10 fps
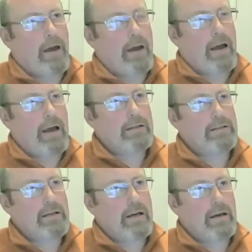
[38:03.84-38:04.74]
had
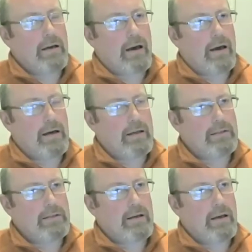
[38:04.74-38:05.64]

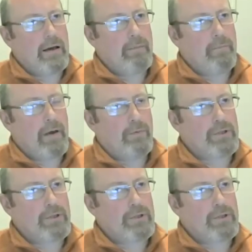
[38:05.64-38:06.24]
it